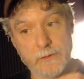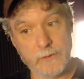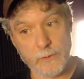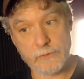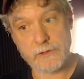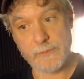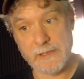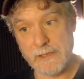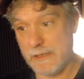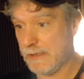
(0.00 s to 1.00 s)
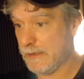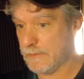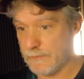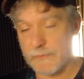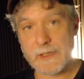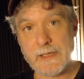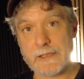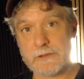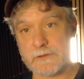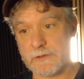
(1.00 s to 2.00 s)
Those could be
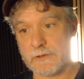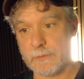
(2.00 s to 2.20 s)
connections to